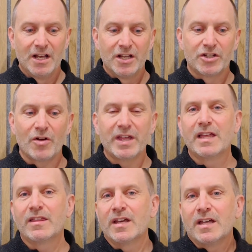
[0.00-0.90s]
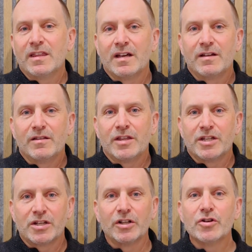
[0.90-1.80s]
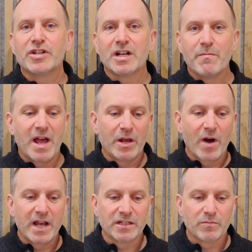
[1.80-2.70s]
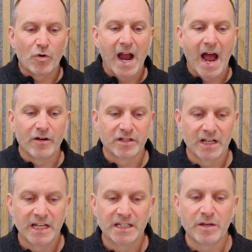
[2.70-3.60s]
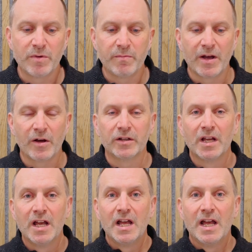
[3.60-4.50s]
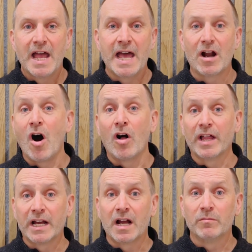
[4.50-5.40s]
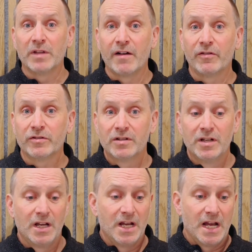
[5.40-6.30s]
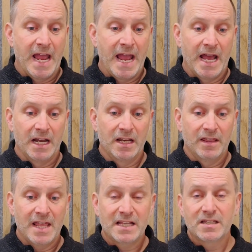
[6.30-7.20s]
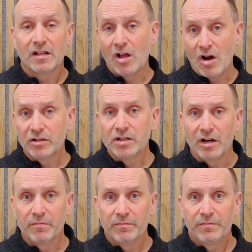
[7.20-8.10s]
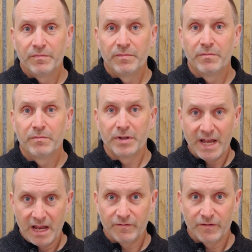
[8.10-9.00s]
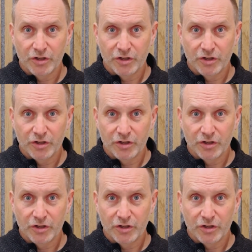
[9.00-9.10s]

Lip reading: So the solution in many ways is more housing needs to be built at all income levels. And that's the long-term plan for